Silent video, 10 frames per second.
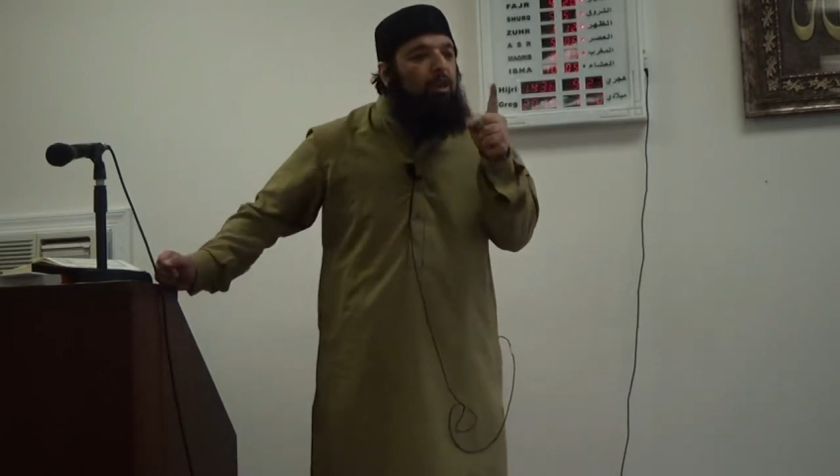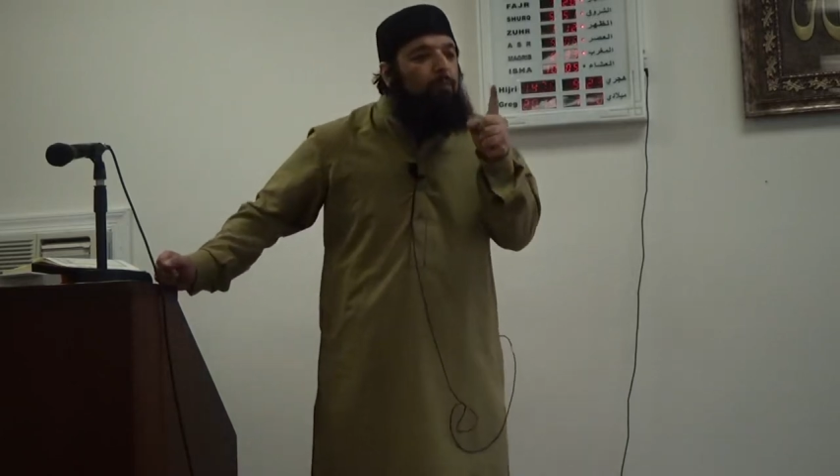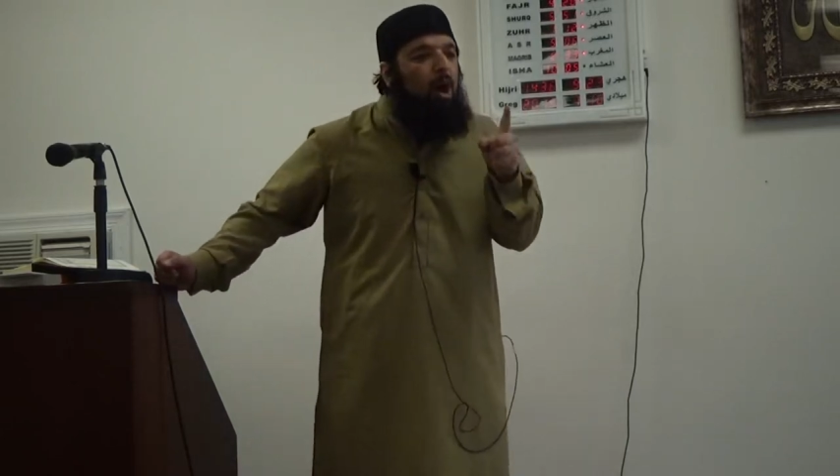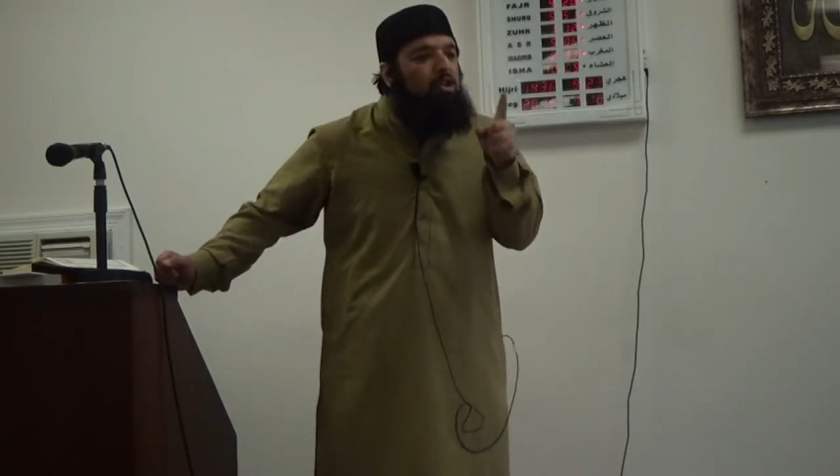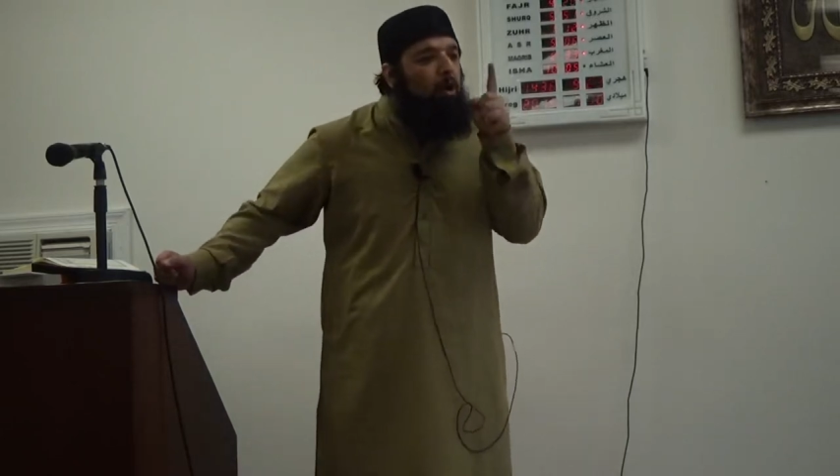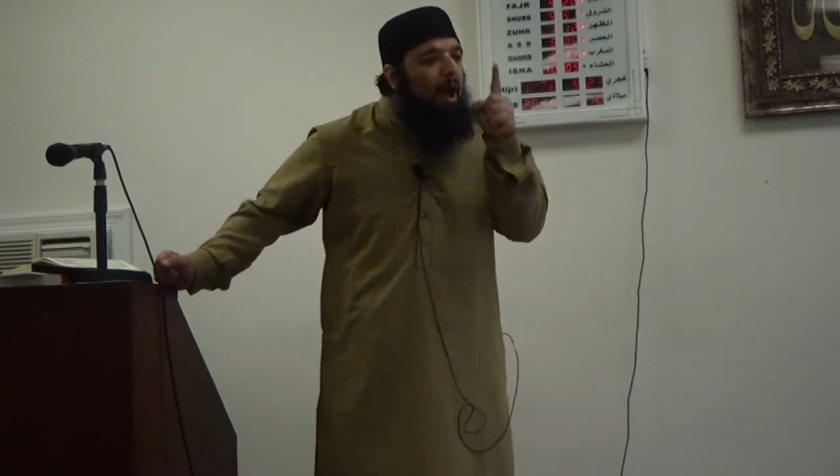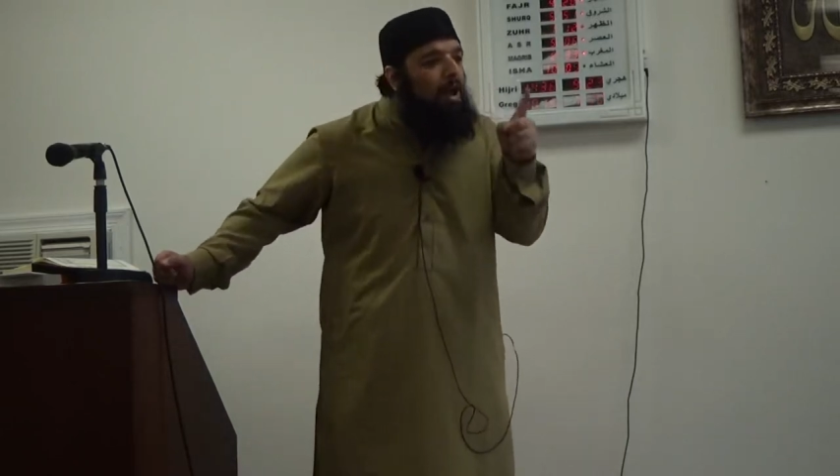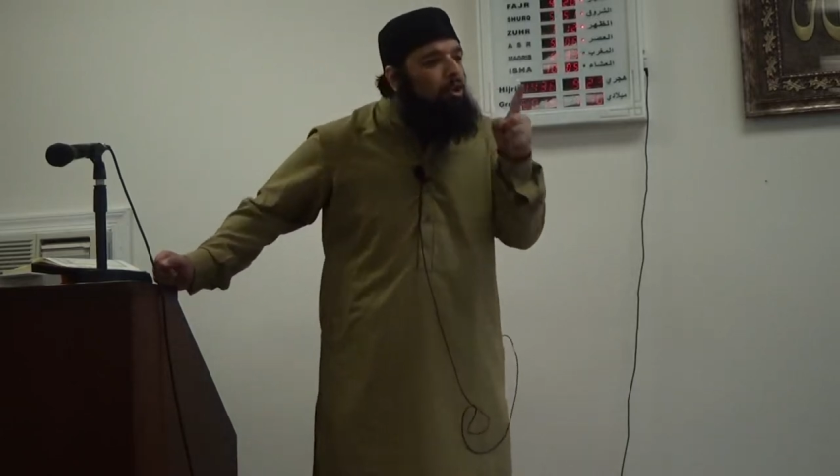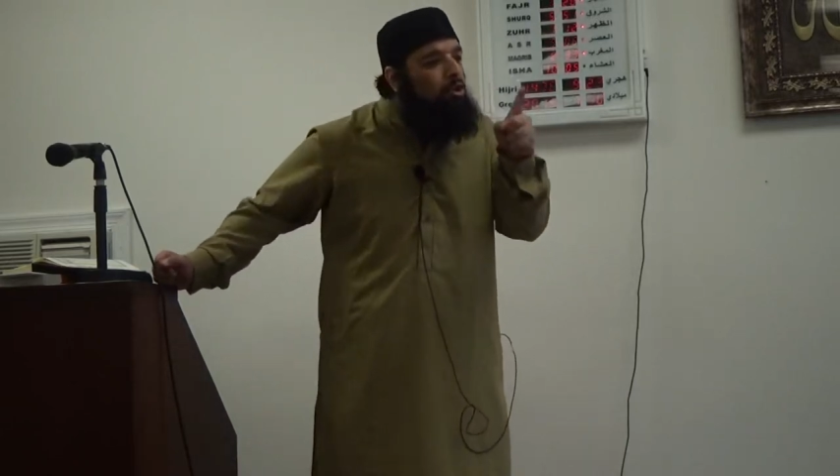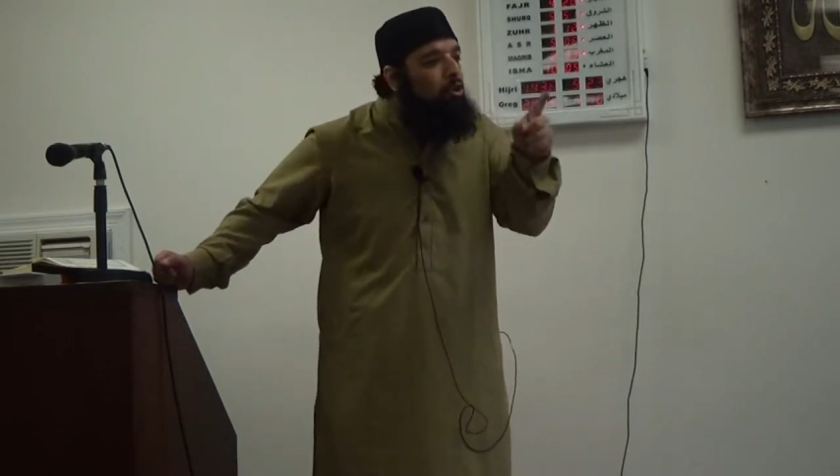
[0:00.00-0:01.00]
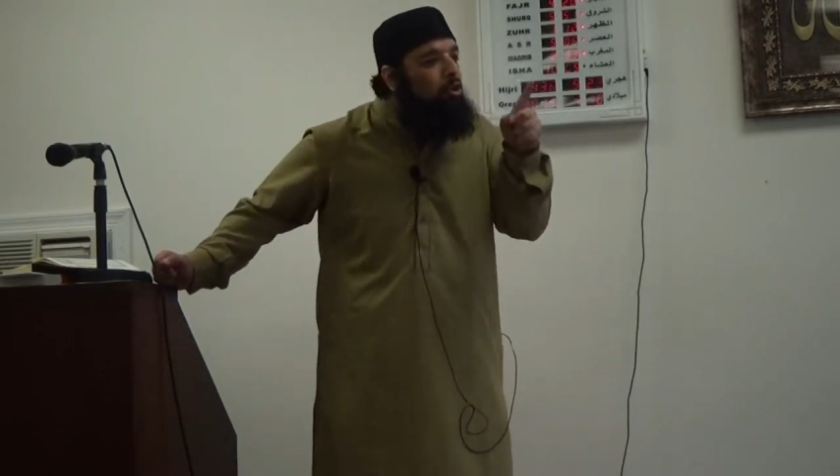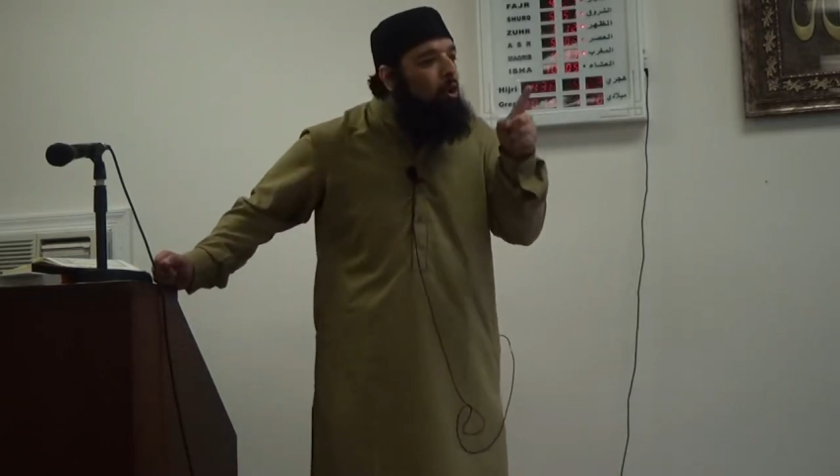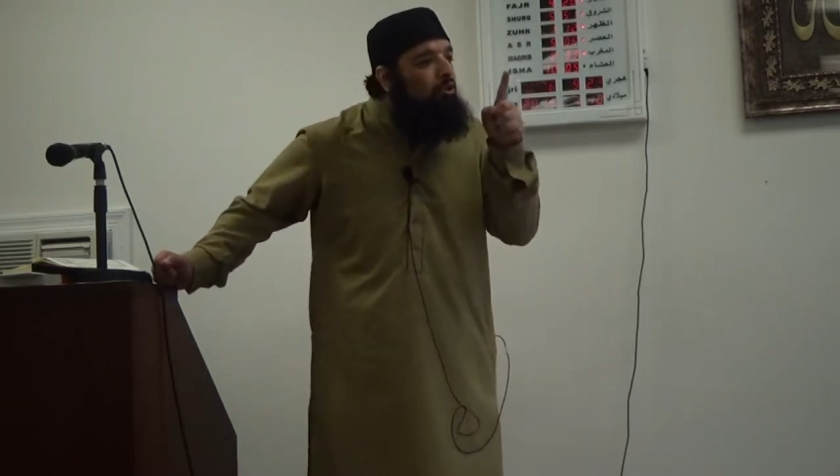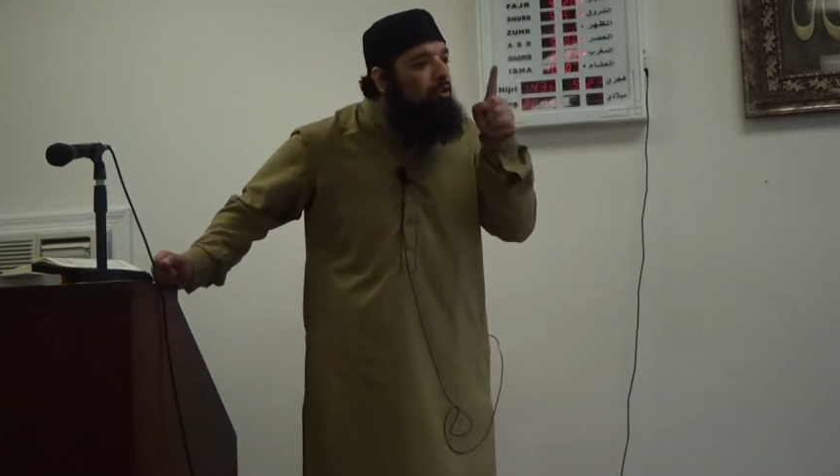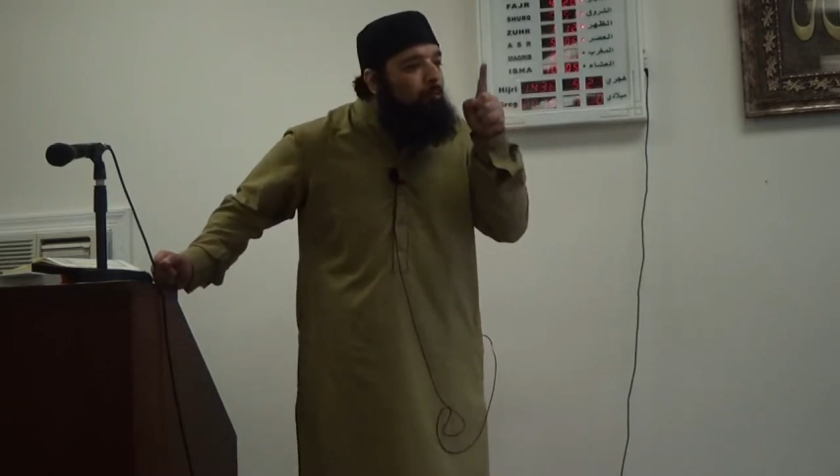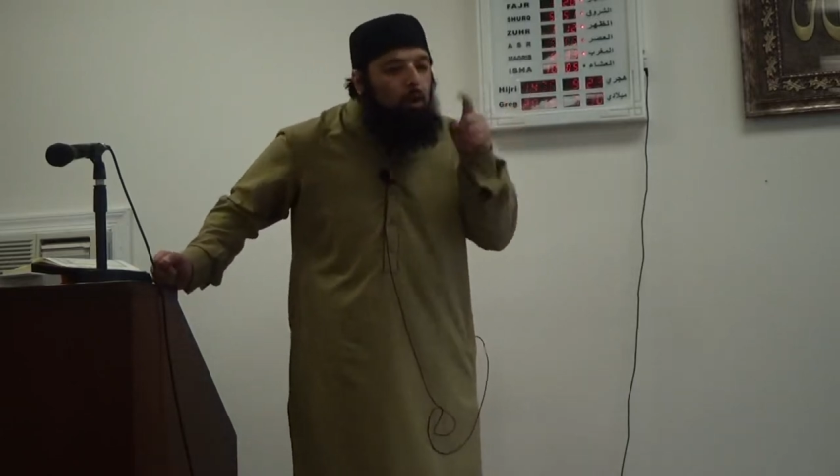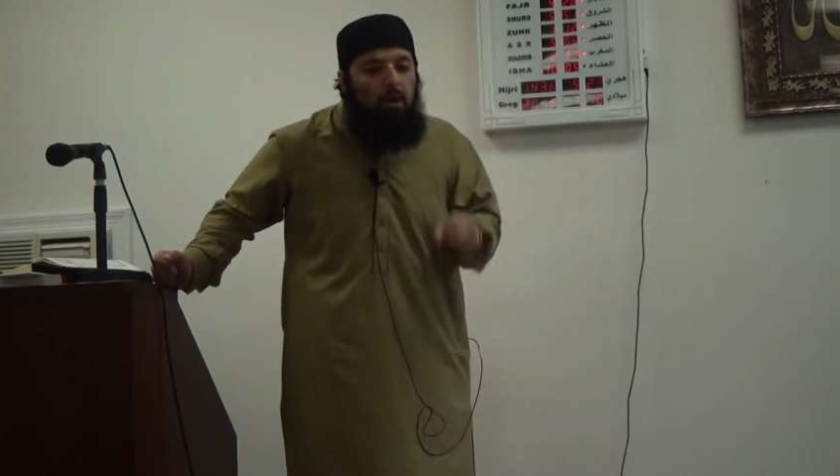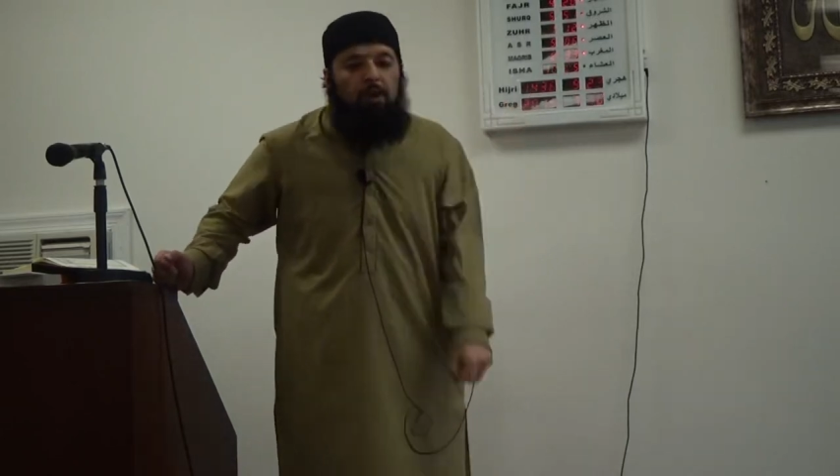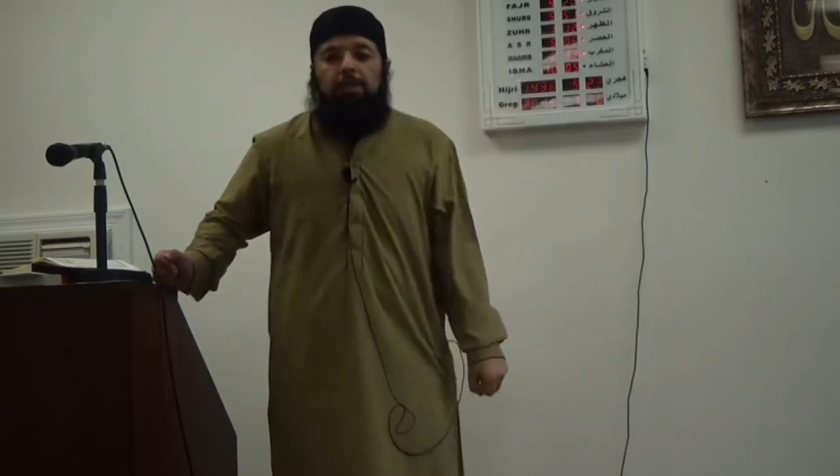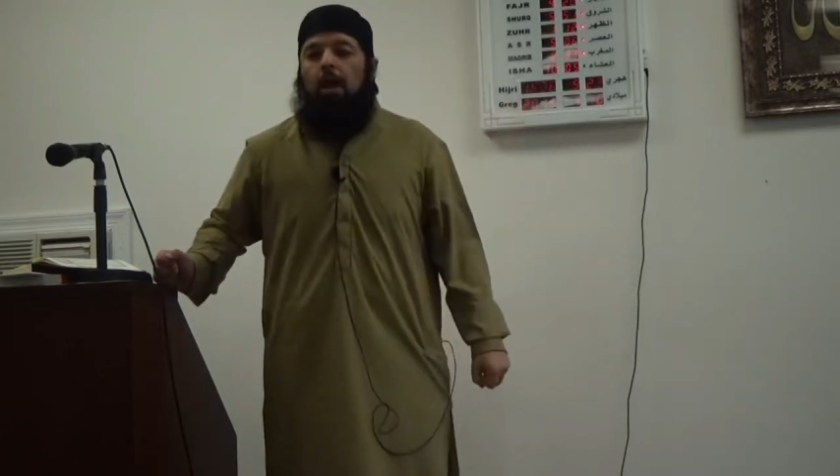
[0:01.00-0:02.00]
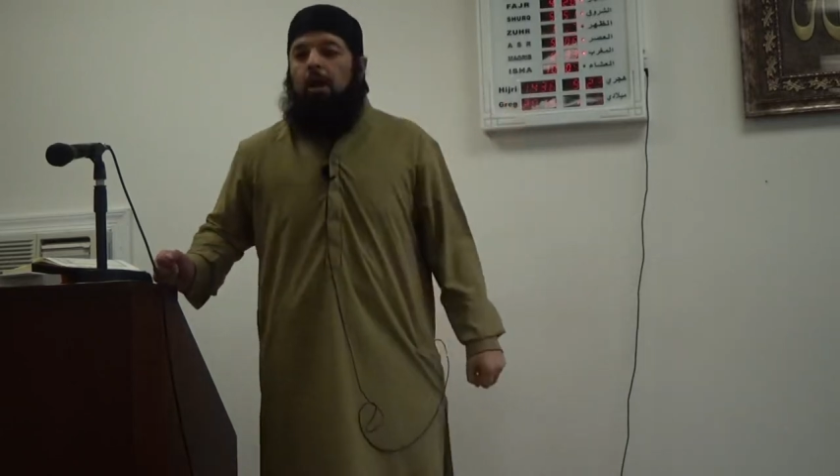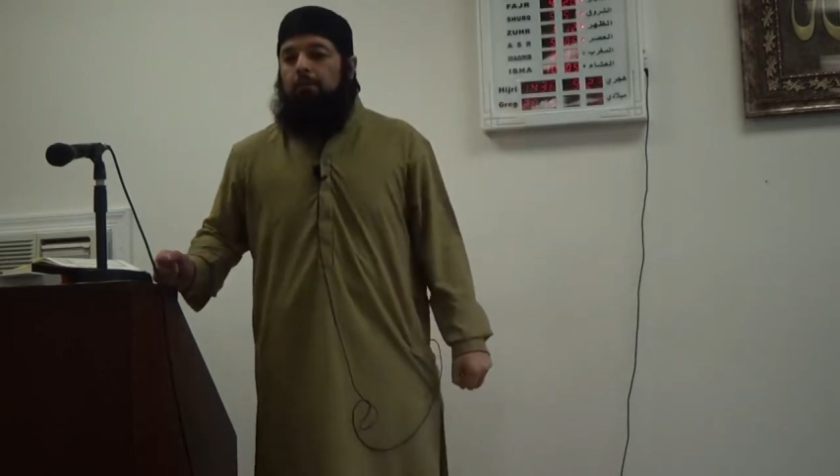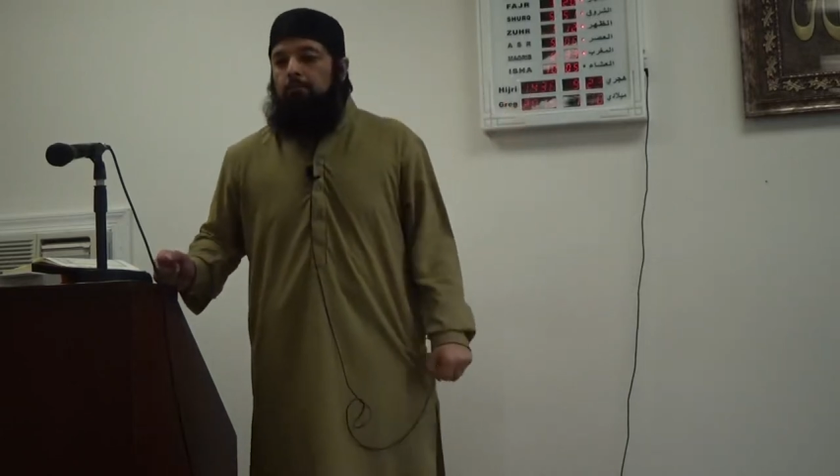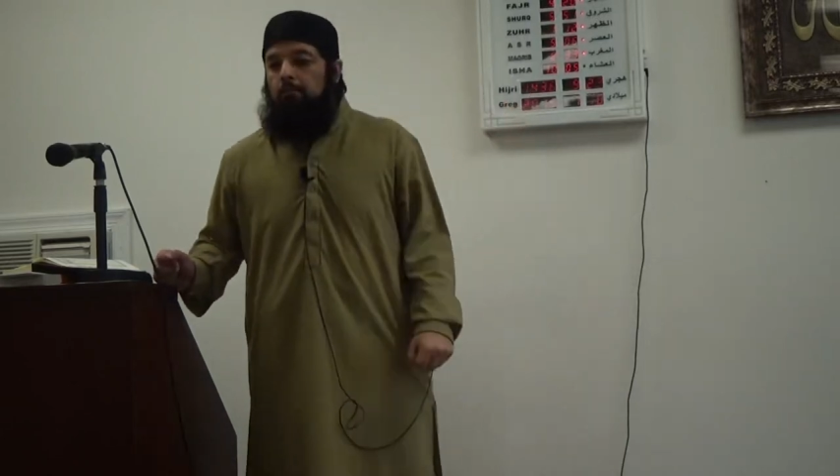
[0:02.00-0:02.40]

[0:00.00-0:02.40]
upon your attitude towards the Book of Allah.